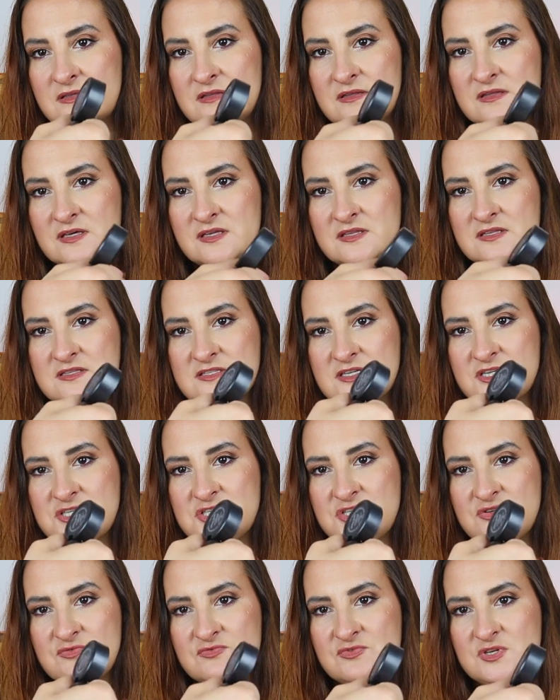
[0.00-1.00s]
That is
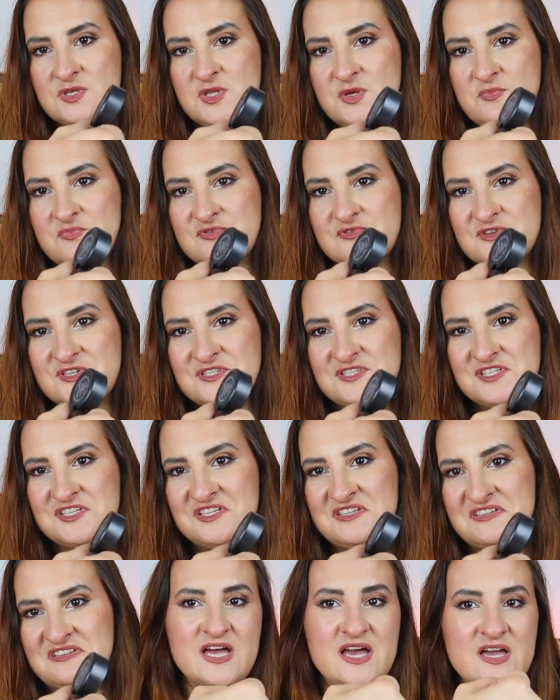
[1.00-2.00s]
actually really
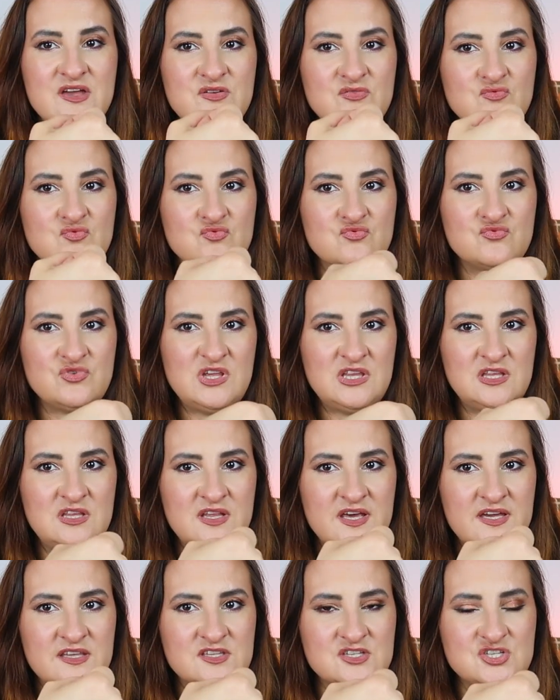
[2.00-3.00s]
pretty. I really
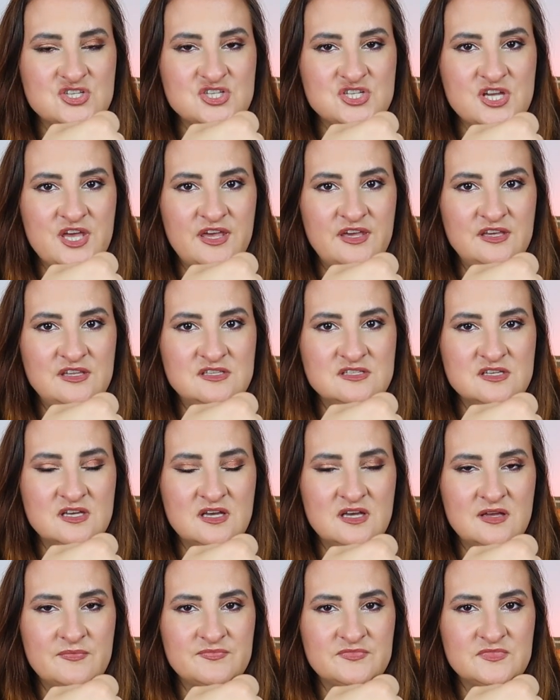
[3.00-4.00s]
like this shade.
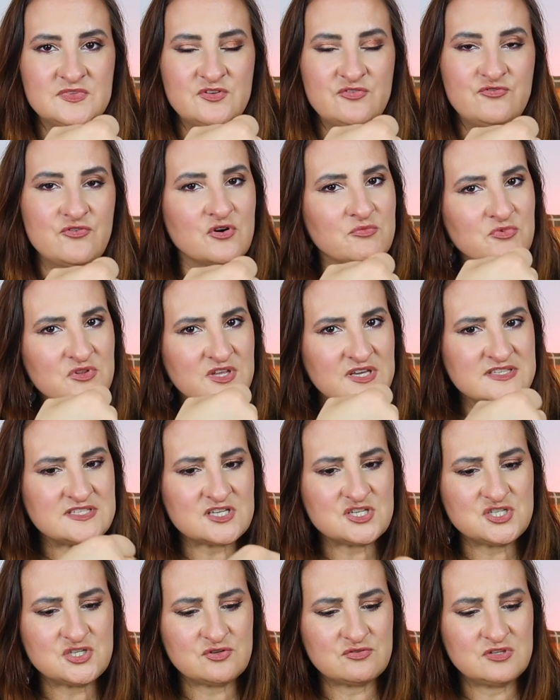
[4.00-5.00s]
The formula is
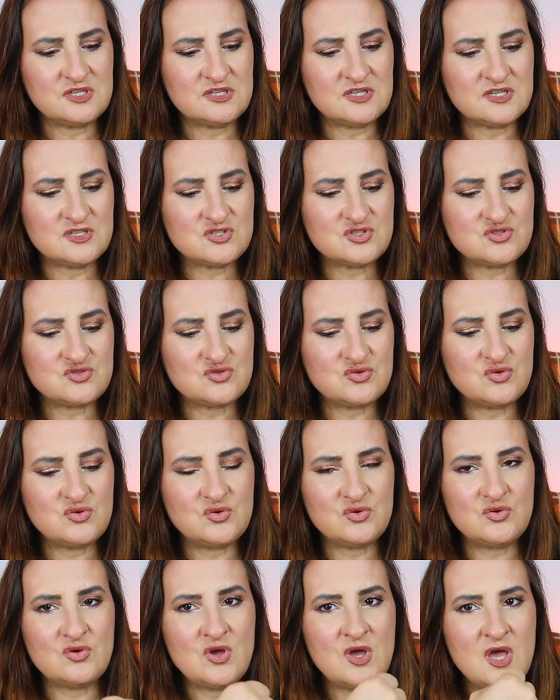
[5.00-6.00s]
actually really nice
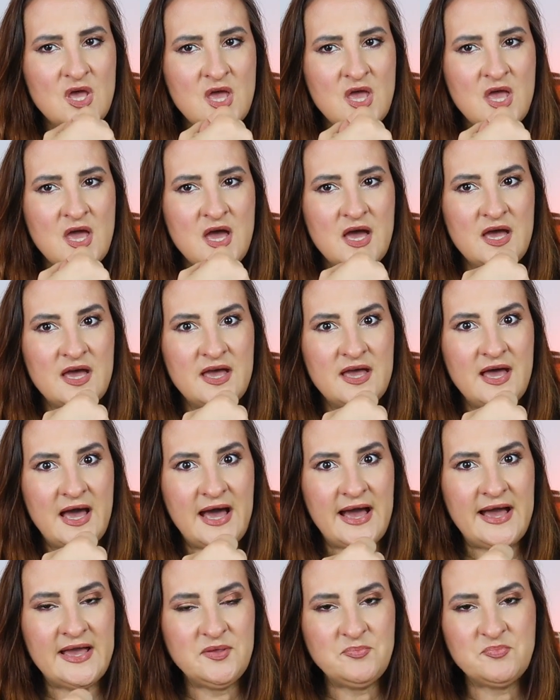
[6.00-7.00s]
too.
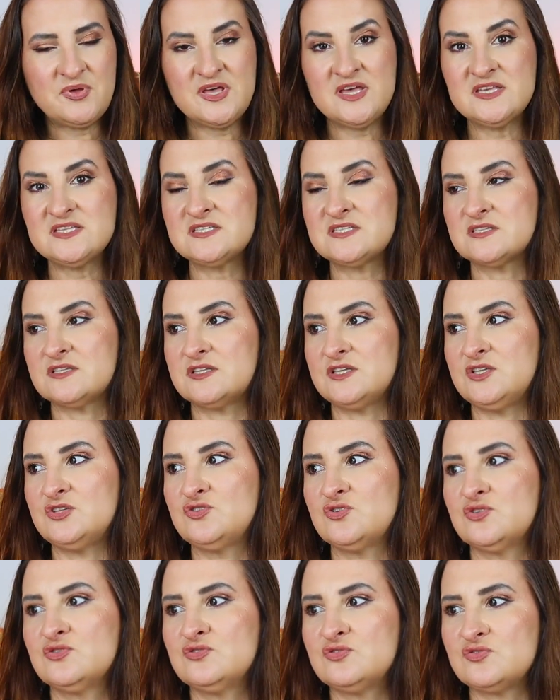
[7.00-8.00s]
I personally
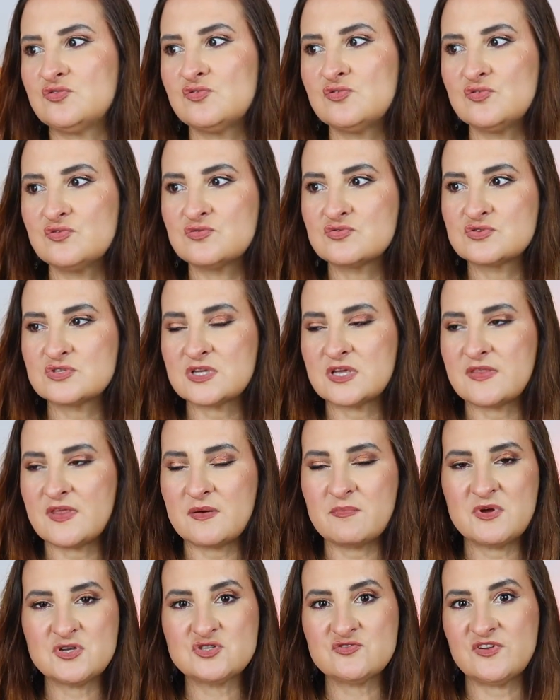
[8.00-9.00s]
don't use
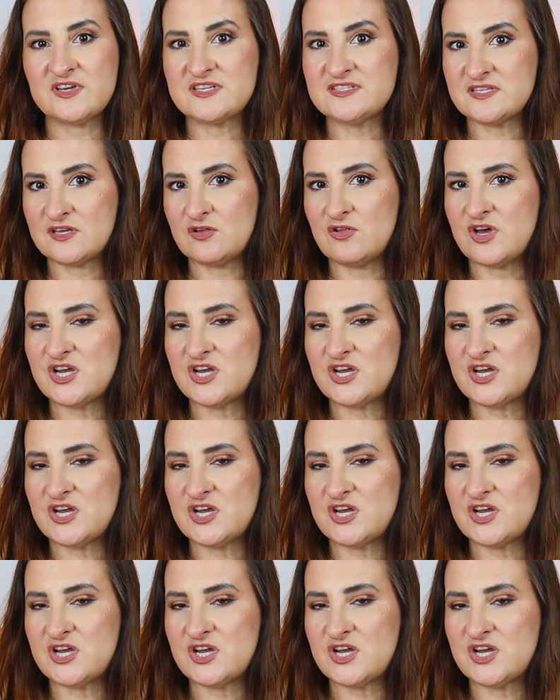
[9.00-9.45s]
that much of like single